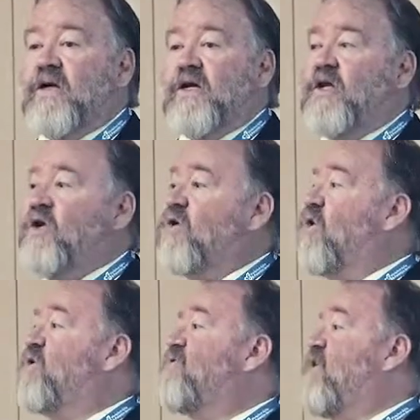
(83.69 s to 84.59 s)
in your
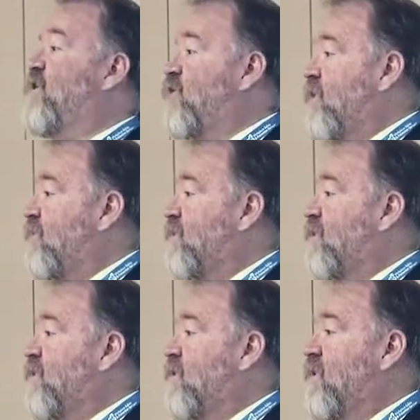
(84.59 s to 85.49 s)
close
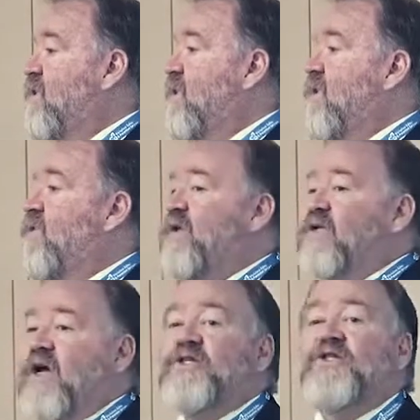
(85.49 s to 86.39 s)
friendships, that
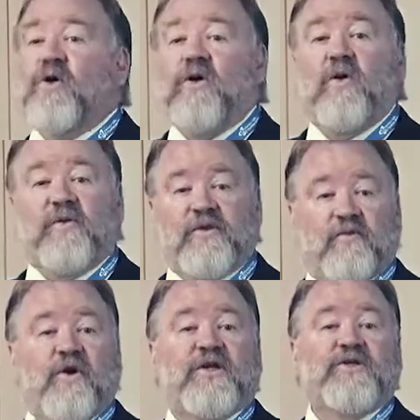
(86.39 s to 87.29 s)
does struggle with
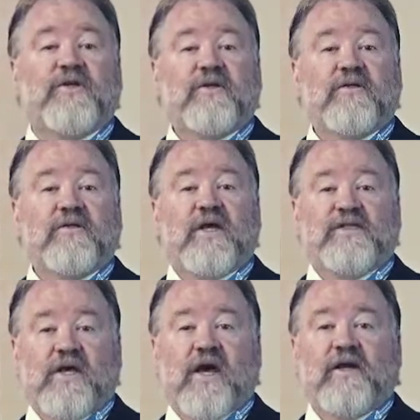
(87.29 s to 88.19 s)
depression,
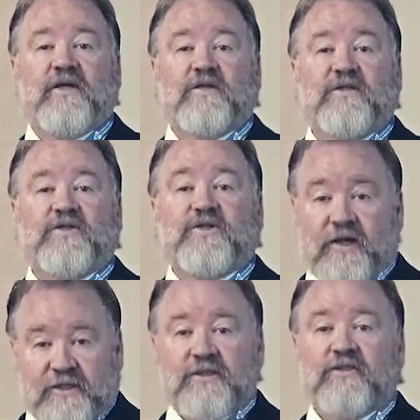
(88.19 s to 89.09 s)
anxiety,
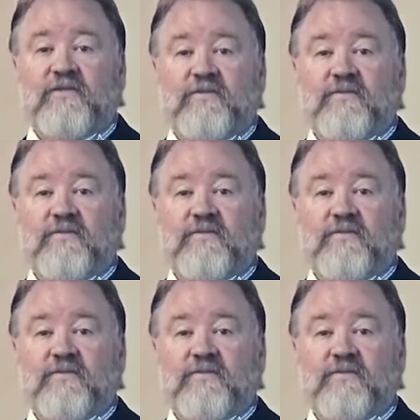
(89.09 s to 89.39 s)
stress?